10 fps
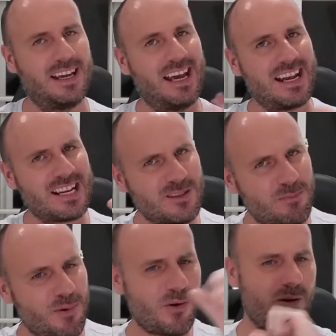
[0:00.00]
The
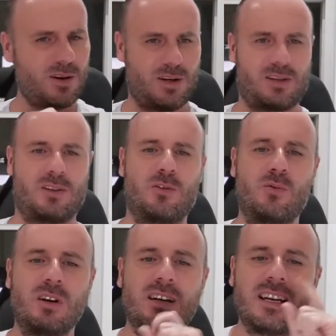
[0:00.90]
unfortunate thing is
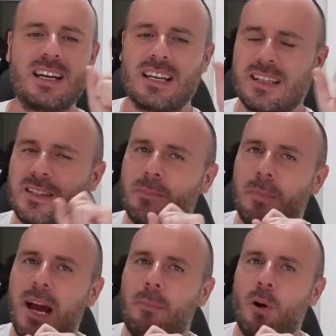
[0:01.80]
that Baerbock
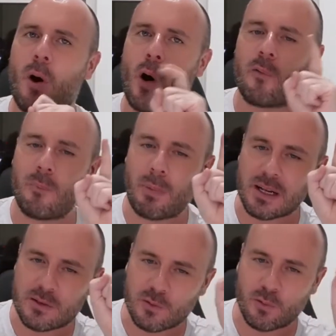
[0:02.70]
apparently
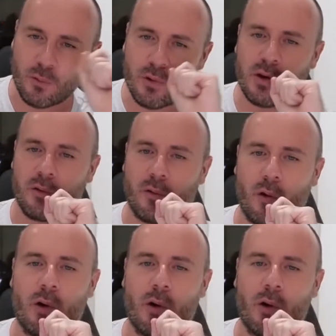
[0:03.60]
celebrated too soon,